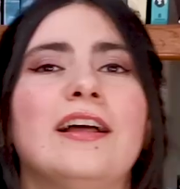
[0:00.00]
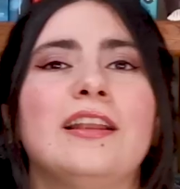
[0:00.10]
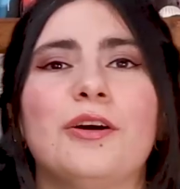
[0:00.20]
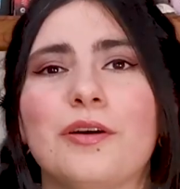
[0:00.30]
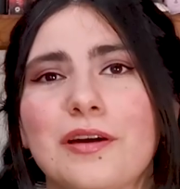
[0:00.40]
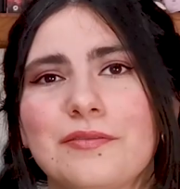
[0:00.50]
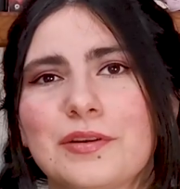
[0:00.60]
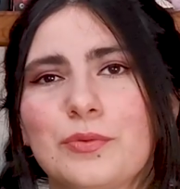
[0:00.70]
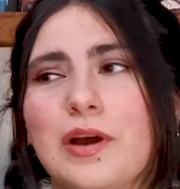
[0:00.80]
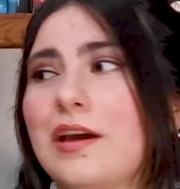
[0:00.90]
Hello
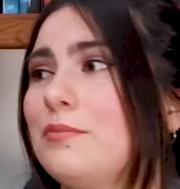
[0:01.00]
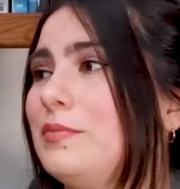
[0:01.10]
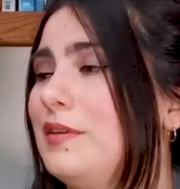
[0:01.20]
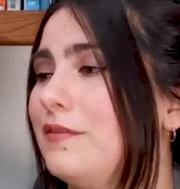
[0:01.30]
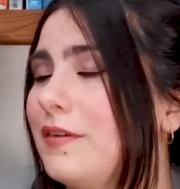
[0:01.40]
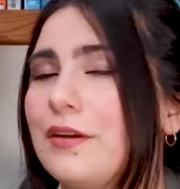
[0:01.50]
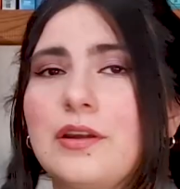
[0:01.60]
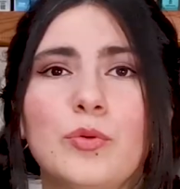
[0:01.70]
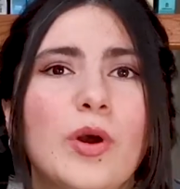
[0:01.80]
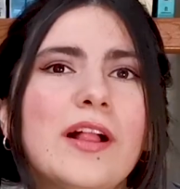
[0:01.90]
everyone, be
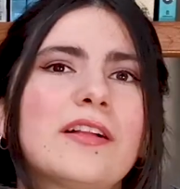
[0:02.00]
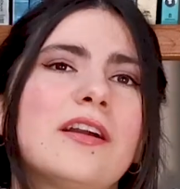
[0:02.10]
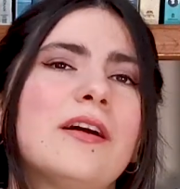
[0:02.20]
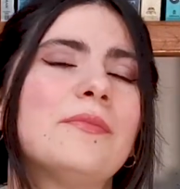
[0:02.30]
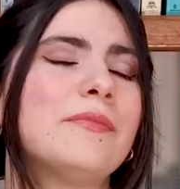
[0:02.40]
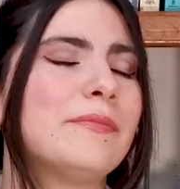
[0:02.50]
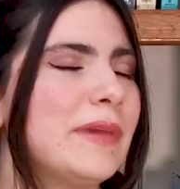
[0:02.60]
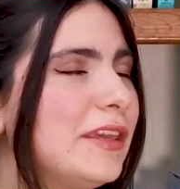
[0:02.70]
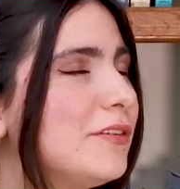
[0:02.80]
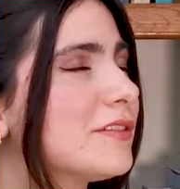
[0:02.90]
very welcome,
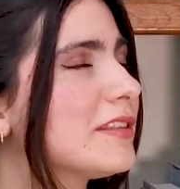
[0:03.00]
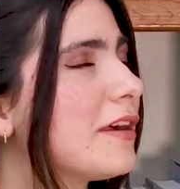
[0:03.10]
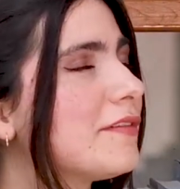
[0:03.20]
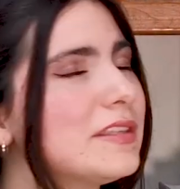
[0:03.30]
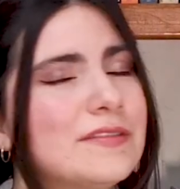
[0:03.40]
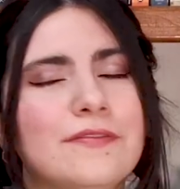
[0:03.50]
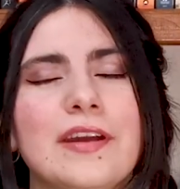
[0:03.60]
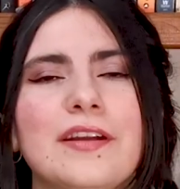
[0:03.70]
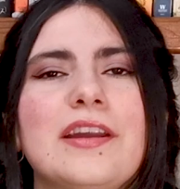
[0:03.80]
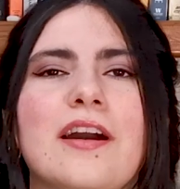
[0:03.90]
make yourselves very